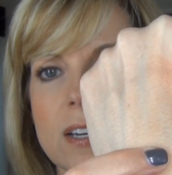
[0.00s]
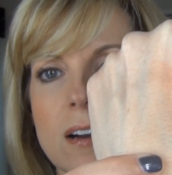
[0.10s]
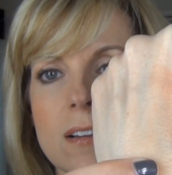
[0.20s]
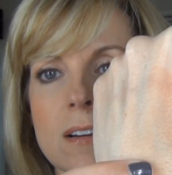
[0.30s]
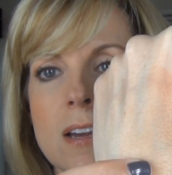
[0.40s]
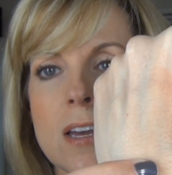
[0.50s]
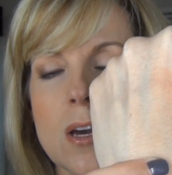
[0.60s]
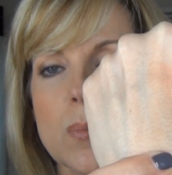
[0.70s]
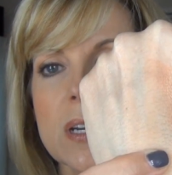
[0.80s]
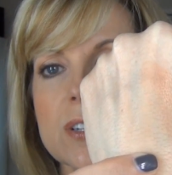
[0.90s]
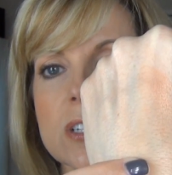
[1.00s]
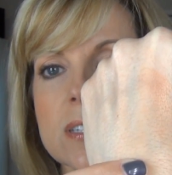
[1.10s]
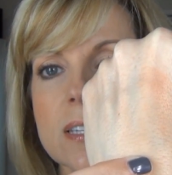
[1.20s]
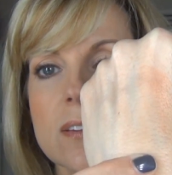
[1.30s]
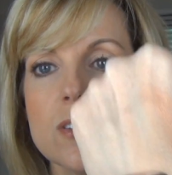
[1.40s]
color, but it
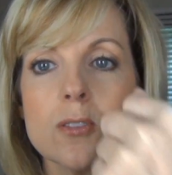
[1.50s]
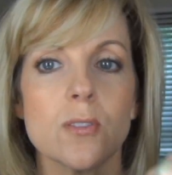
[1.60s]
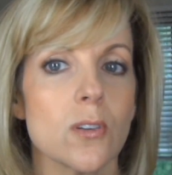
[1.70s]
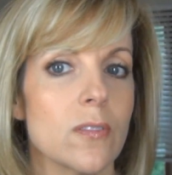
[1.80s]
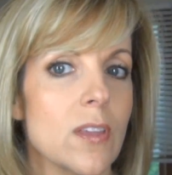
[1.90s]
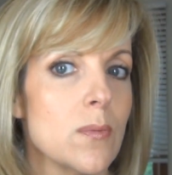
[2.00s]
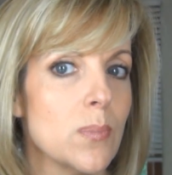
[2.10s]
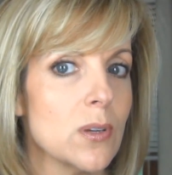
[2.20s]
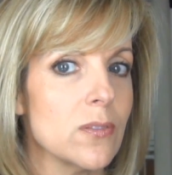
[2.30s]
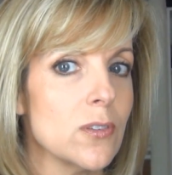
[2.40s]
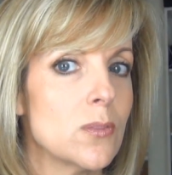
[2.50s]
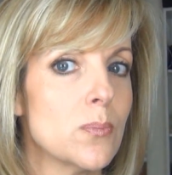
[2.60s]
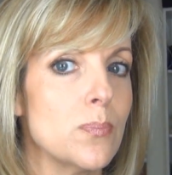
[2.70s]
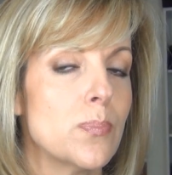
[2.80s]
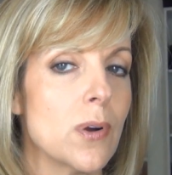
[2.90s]
just gives you sort of that
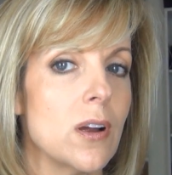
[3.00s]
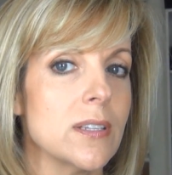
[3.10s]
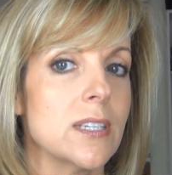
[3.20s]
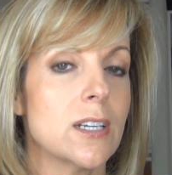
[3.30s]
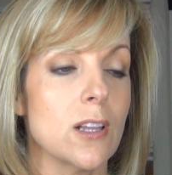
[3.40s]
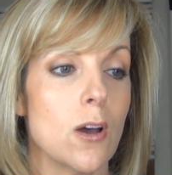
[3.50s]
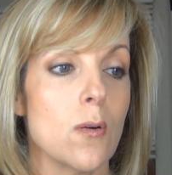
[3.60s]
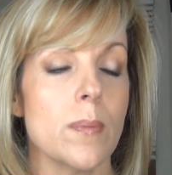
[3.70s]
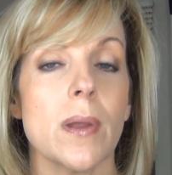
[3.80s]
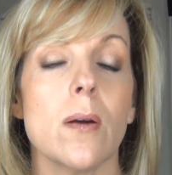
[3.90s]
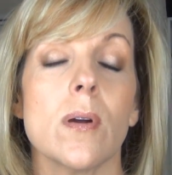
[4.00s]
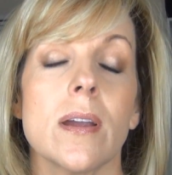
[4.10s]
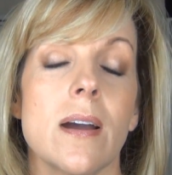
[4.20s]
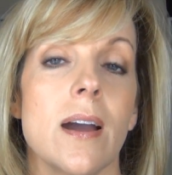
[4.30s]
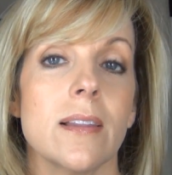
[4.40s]
beautiful bronzy glow. I'm not
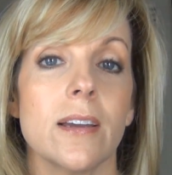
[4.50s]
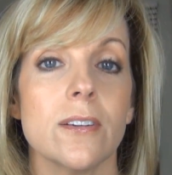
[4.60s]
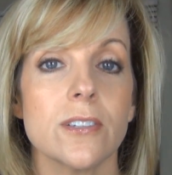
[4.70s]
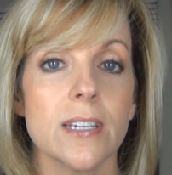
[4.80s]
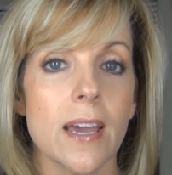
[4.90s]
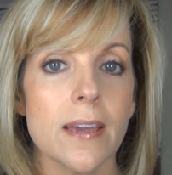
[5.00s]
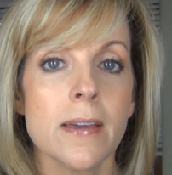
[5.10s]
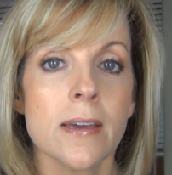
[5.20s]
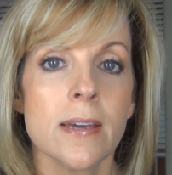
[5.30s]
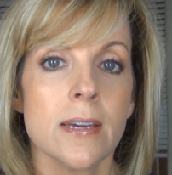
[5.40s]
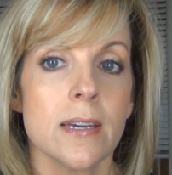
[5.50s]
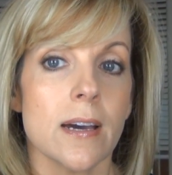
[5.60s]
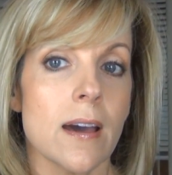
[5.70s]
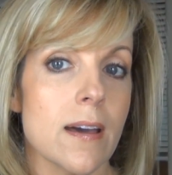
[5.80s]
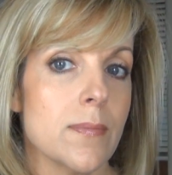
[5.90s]
wearing a highlighter today,
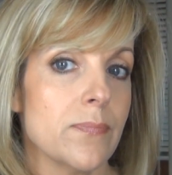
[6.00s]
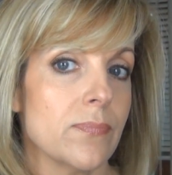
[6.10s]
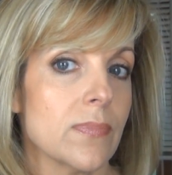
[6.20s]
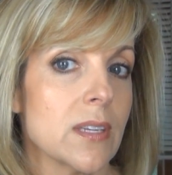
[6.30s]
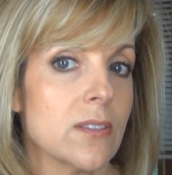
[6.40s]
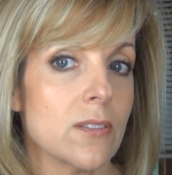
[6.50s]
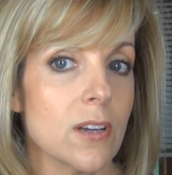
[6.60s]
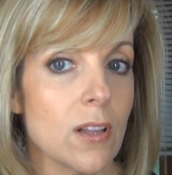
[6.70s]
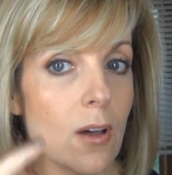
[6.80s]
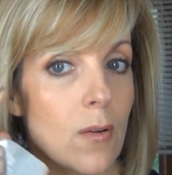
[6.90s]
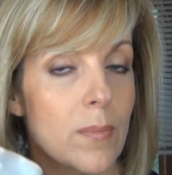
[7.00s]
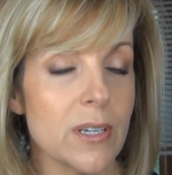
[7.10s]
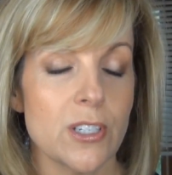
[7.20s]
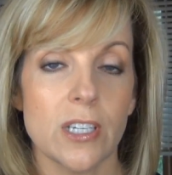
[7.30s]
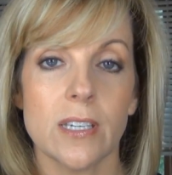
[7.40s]
so the glow on my
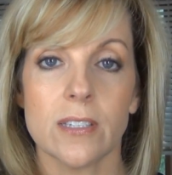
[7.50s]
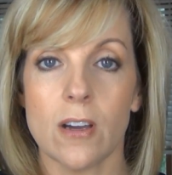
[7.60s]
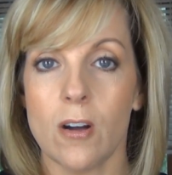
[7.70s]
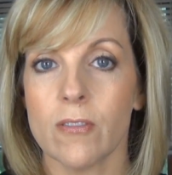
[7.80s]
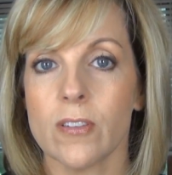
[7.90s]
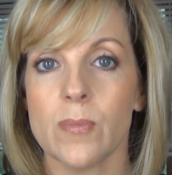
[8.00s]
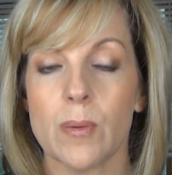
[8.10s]
cheek is all from